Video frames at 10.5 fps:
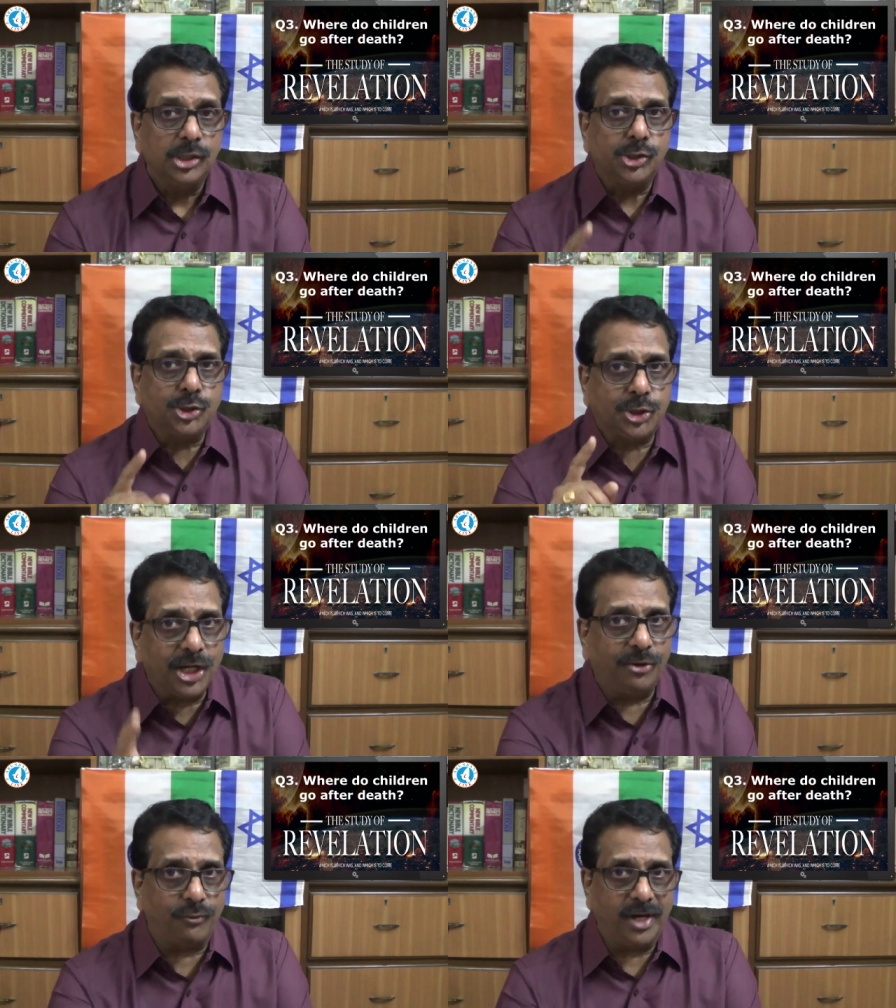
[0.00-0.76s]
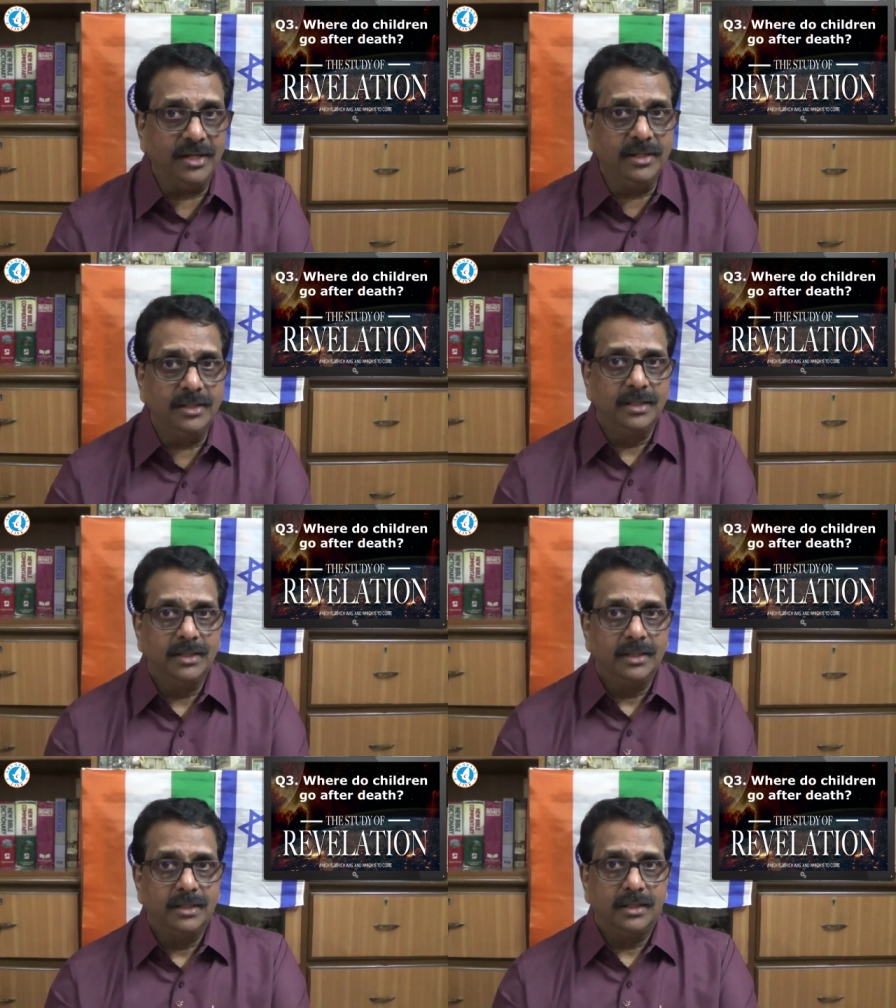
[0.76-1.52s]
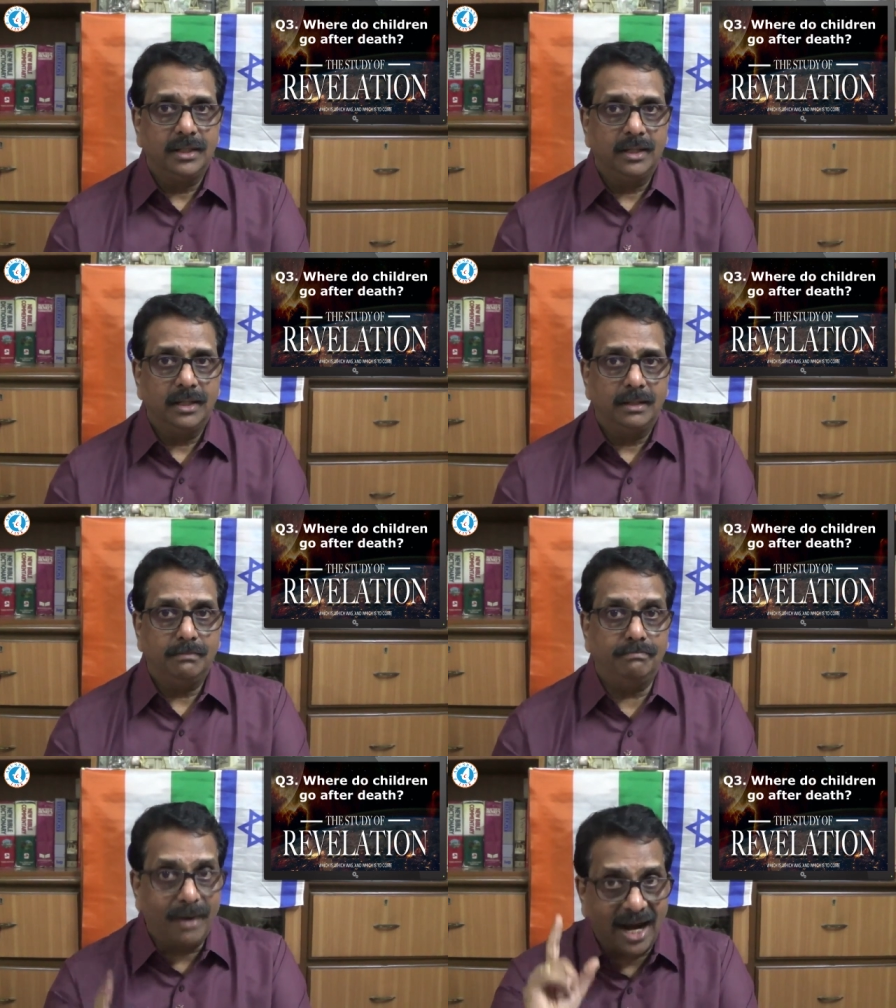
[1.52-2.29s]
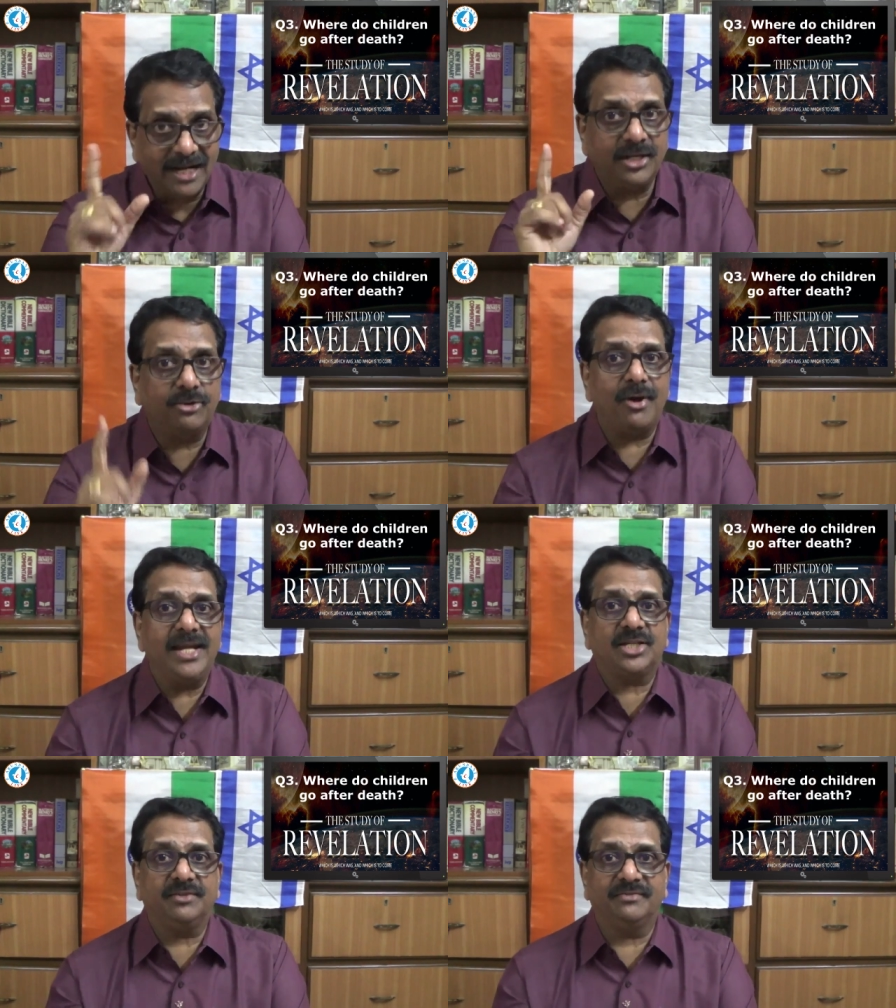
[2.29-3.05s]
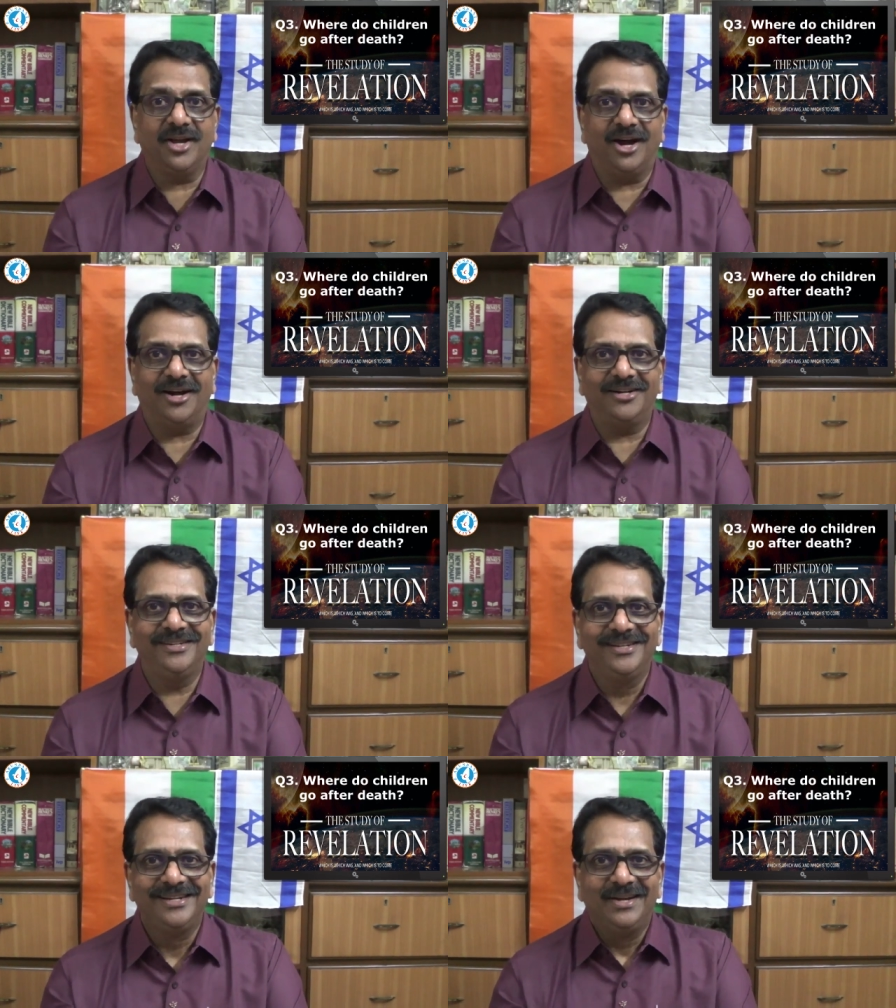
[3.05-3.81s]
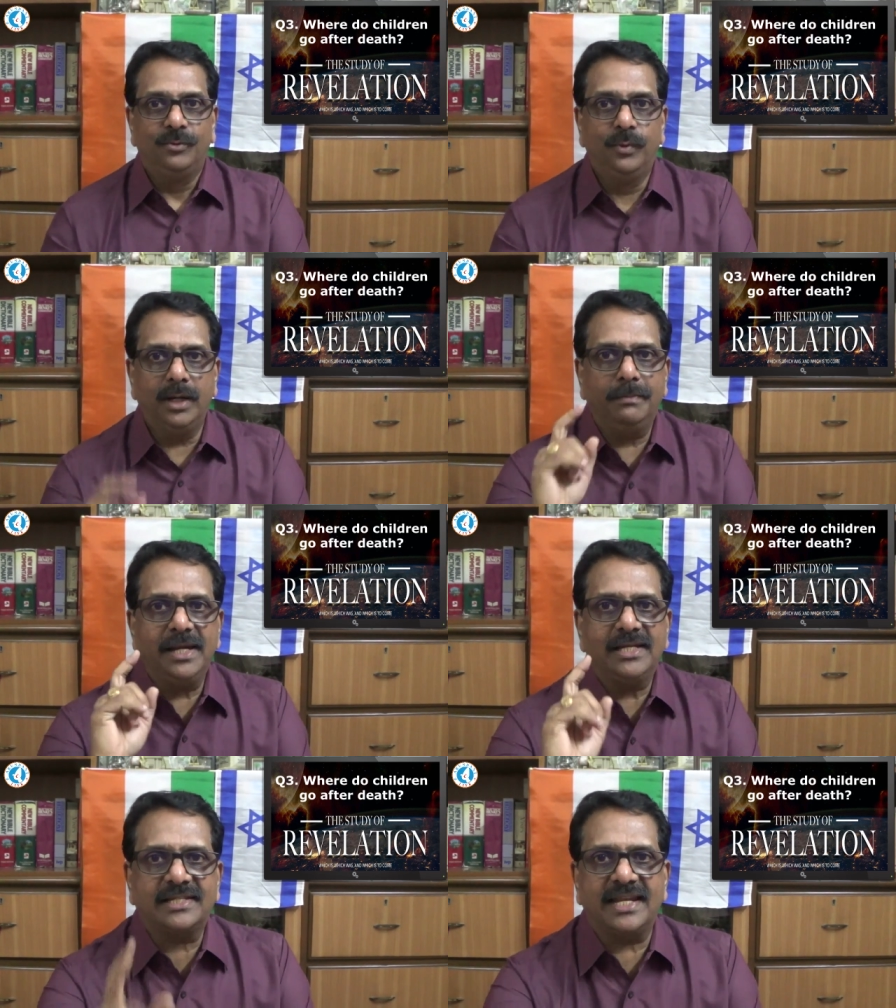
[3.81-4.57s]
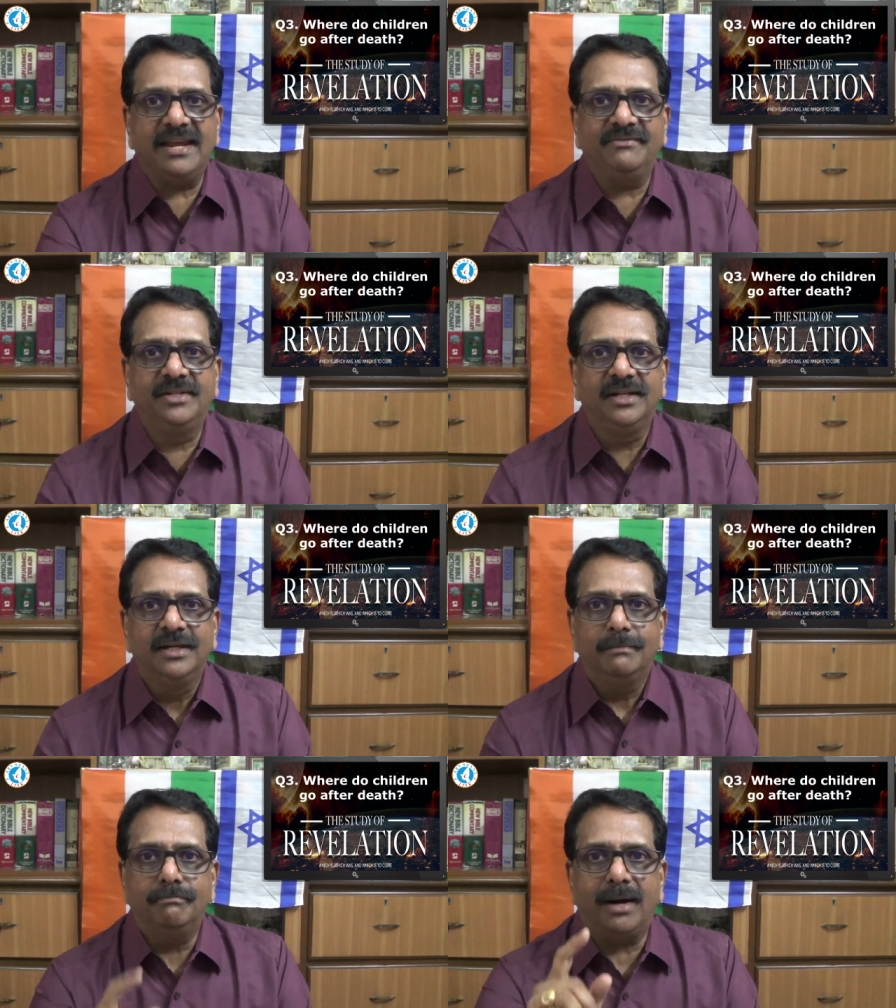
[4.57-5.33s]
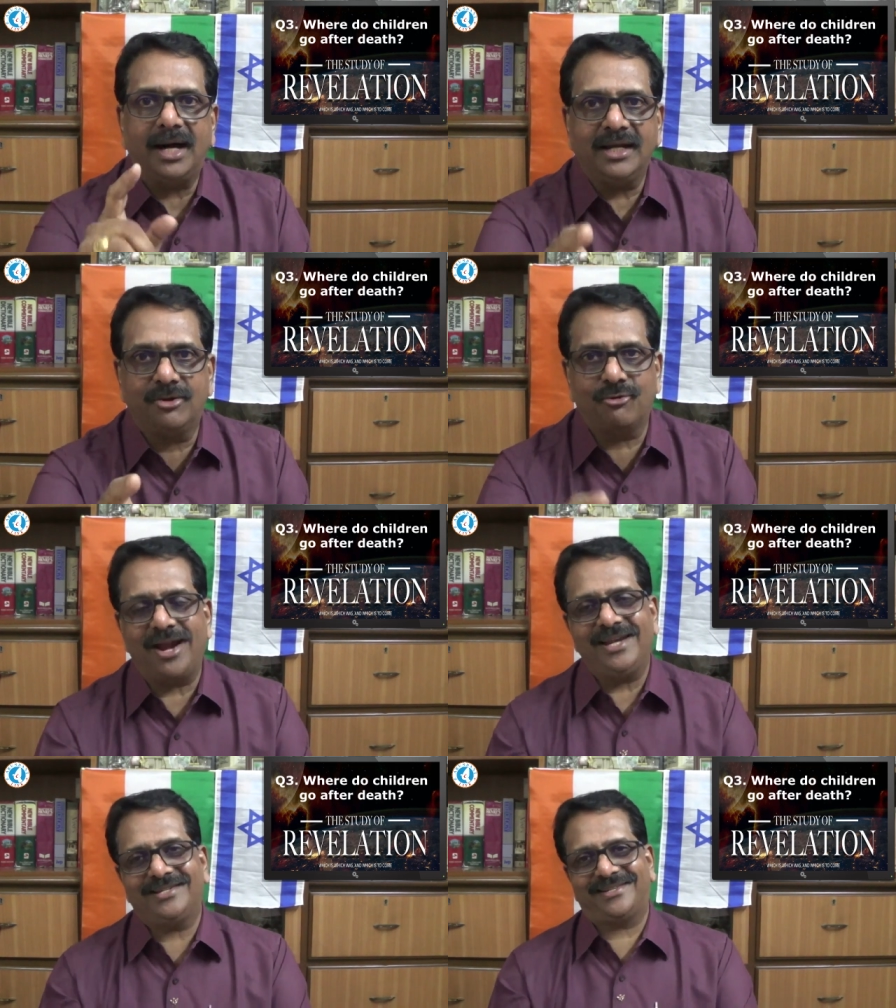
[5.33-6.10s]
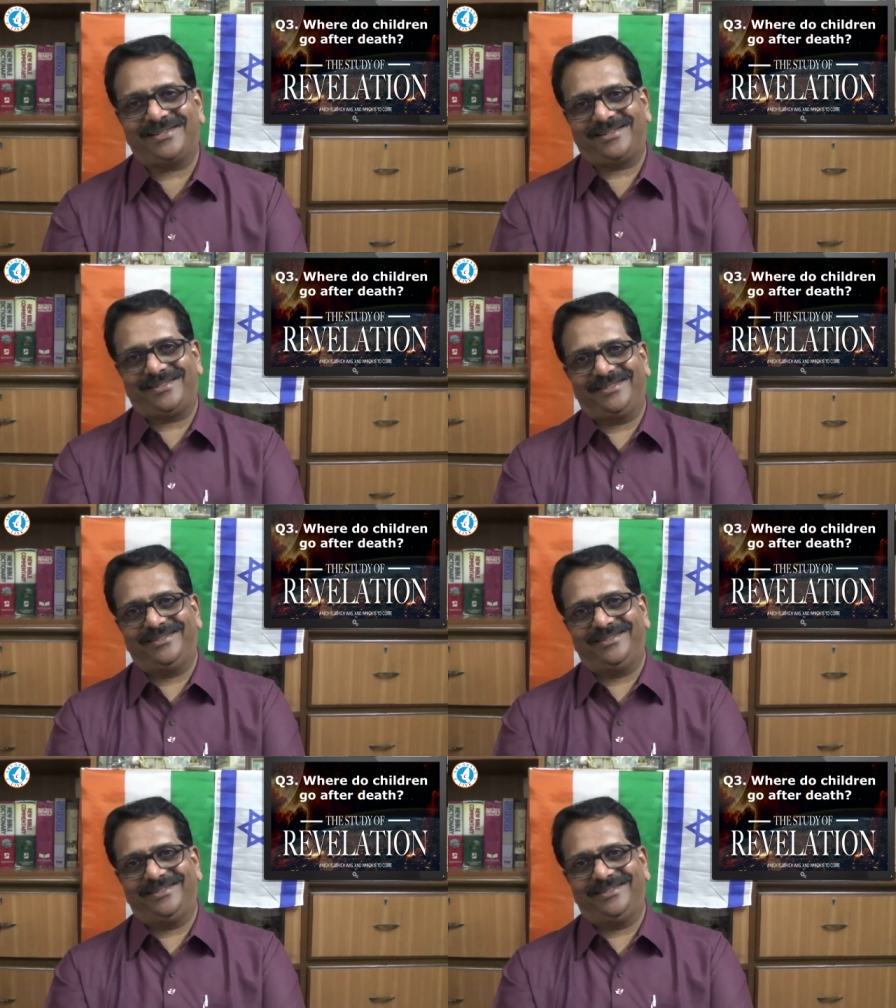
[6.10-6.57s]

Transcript: children, by the grace of God, will be saved by grace.